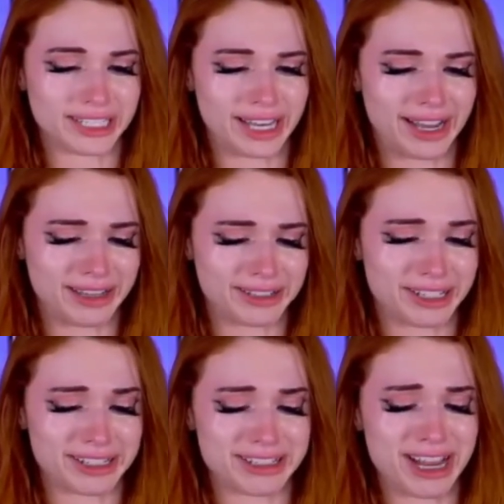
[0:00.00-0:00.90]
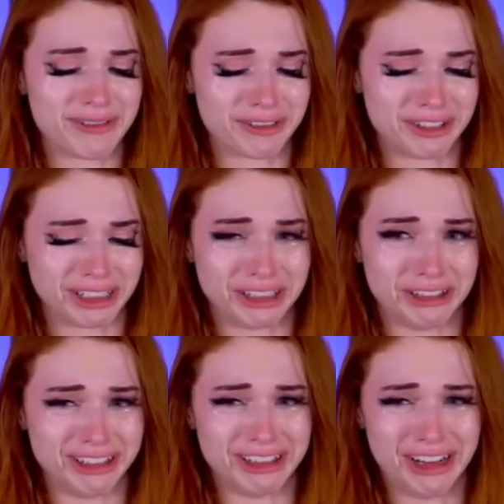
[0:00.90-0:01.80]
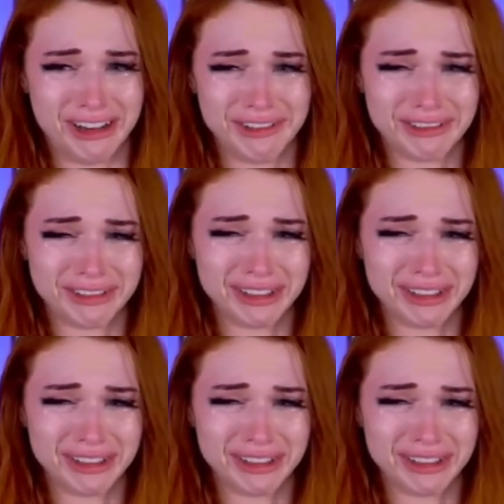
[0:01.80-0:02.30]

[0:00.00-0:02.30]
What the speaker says: It's like, it's never good enough.